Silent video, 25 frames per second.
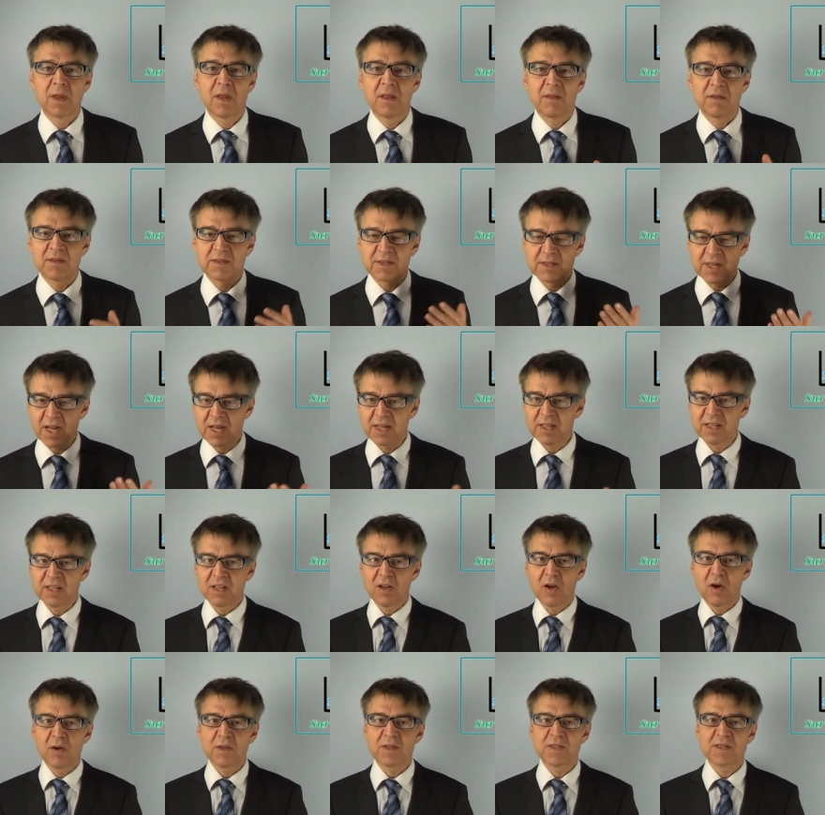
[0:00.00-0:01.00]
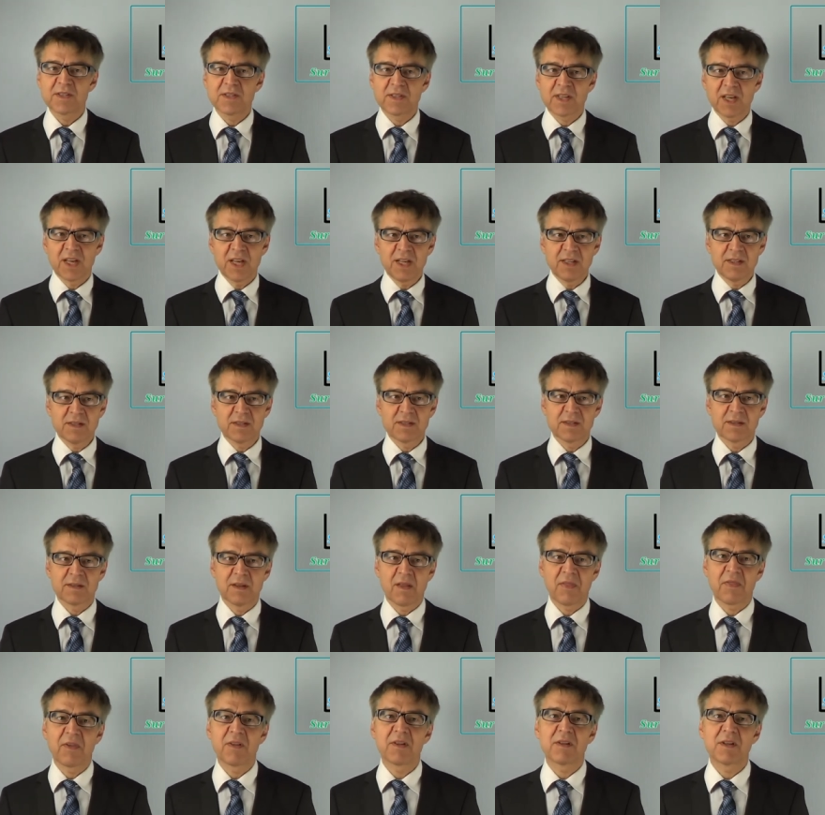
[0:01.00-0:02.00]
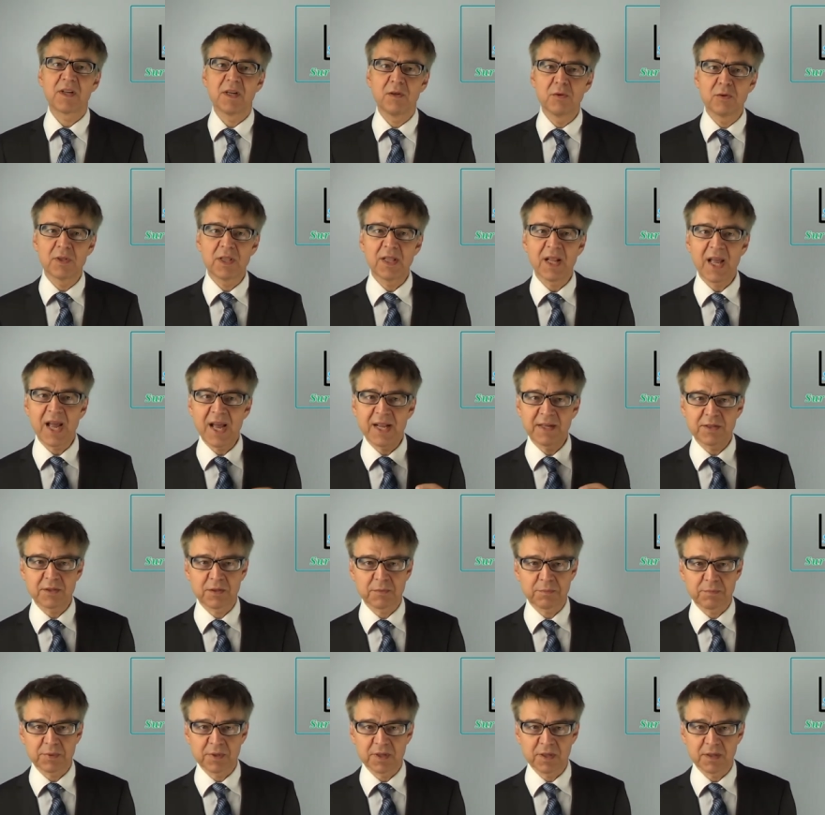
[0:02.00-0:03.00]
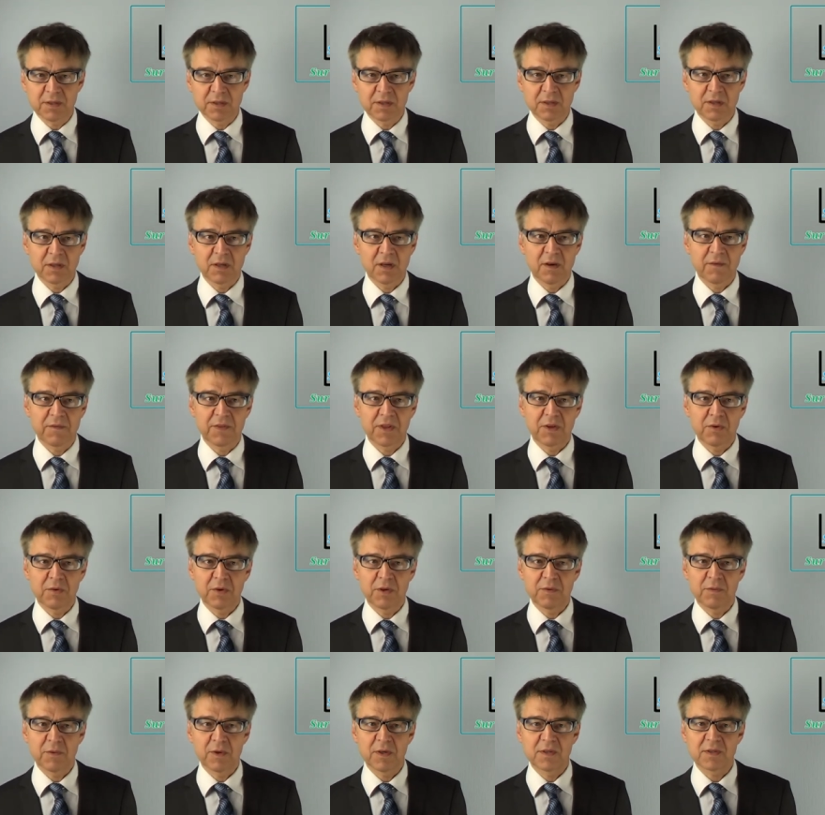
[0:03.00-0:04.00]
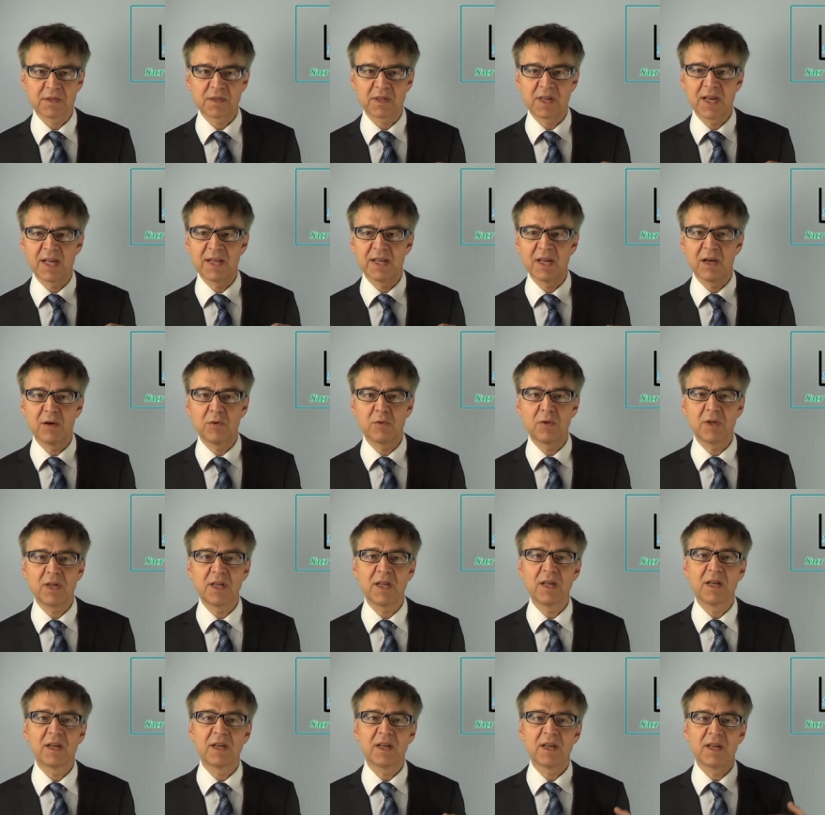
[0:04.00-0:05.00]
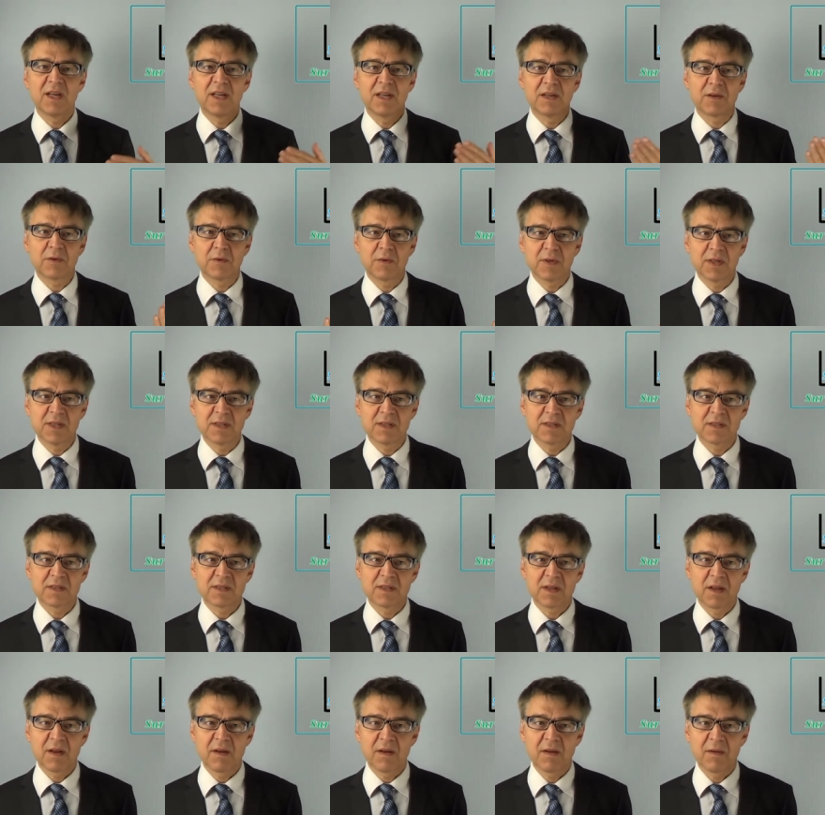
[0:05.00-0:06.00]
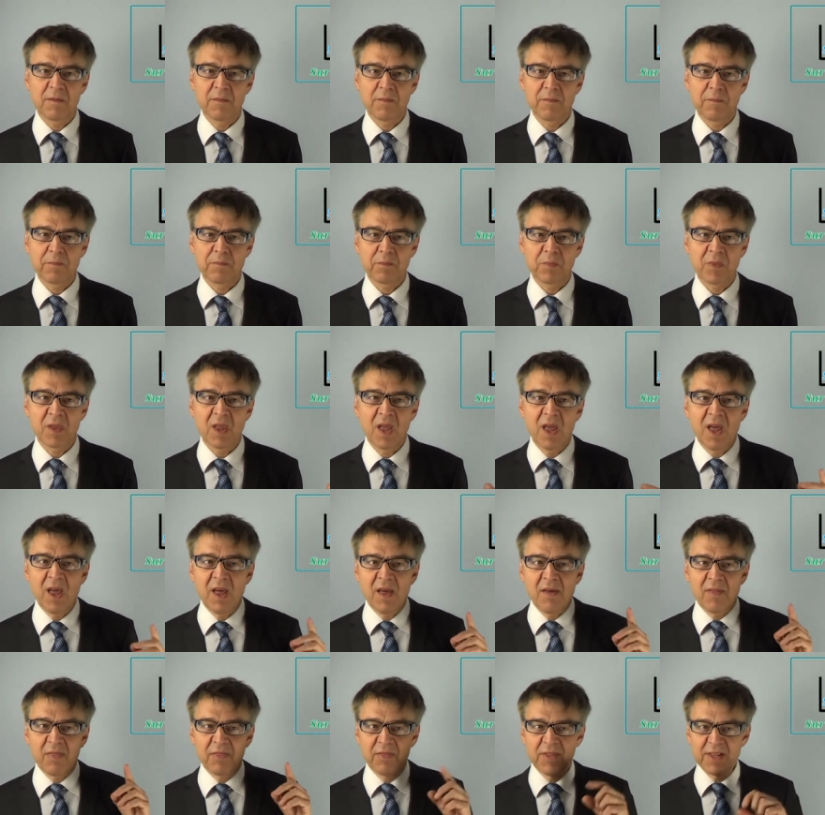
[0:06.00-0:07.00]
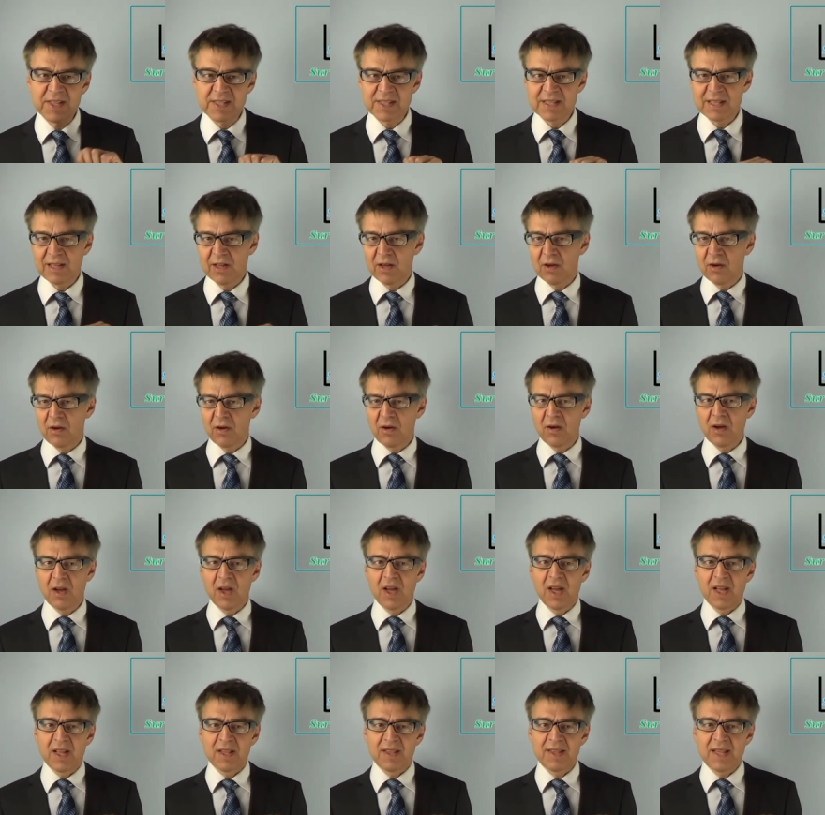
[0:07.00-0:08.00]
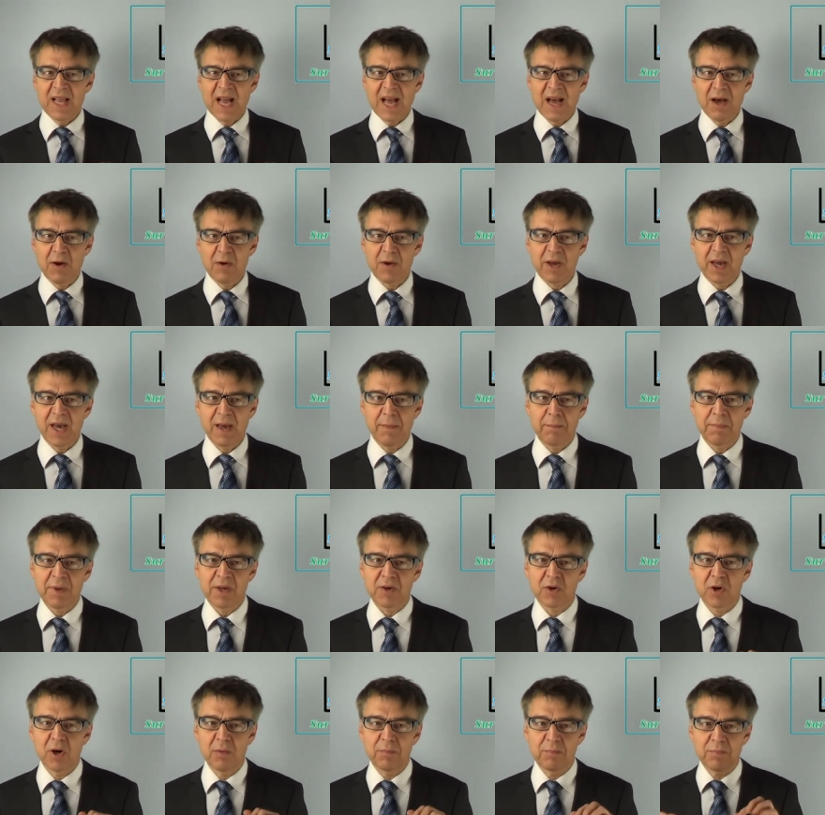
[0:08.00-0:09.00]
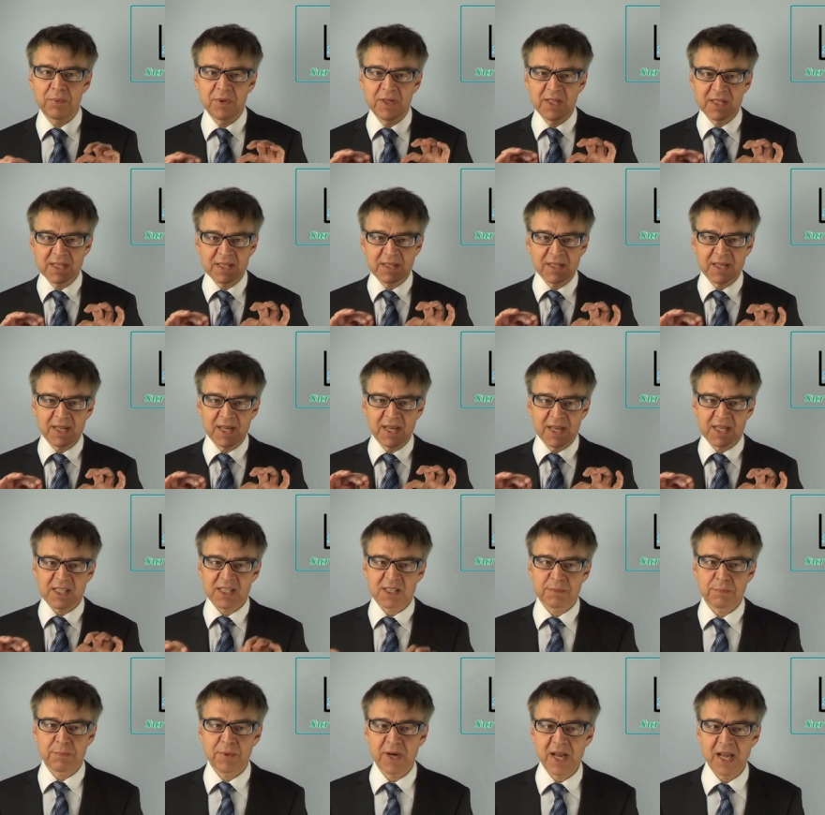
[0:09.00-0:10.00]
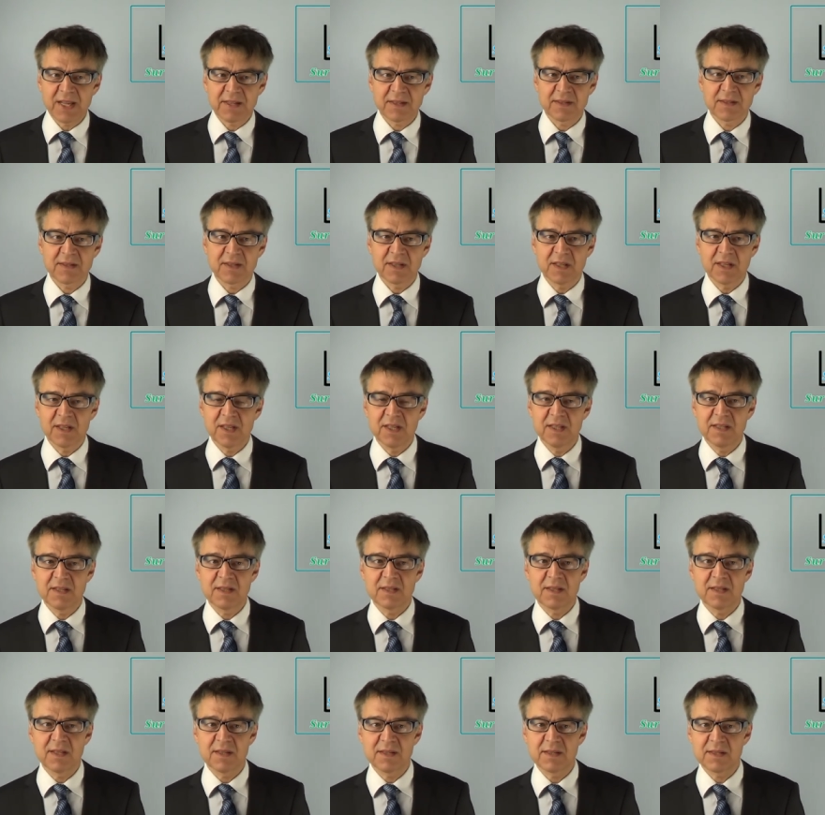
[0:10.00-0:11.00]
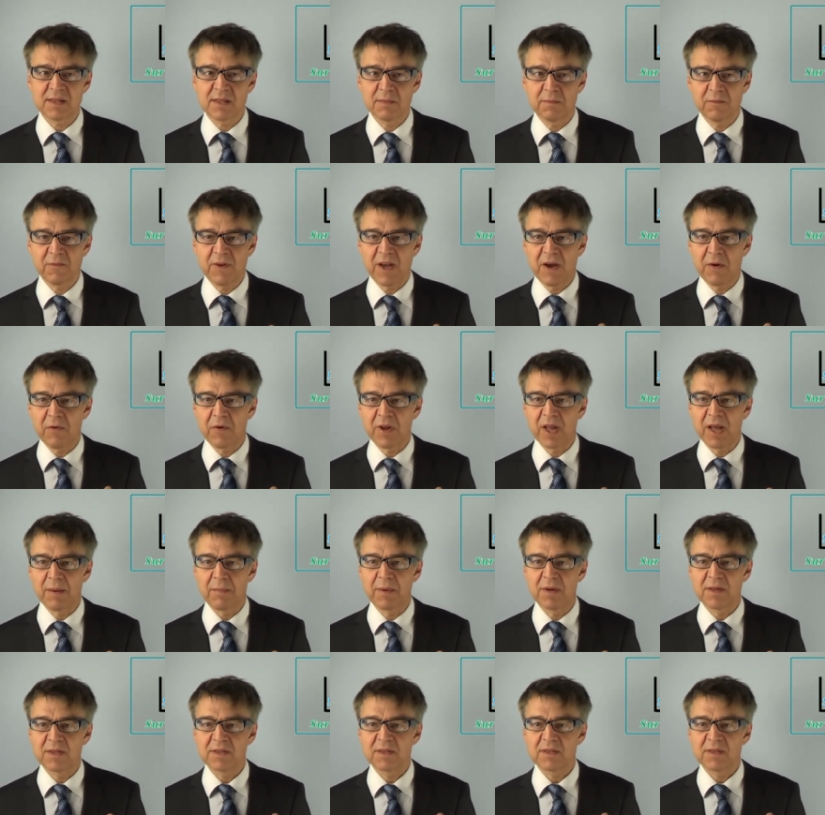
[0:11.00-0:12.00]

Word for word: The second law states that the total entropy of the universe can only increase. This law now can be completely expressed in system variables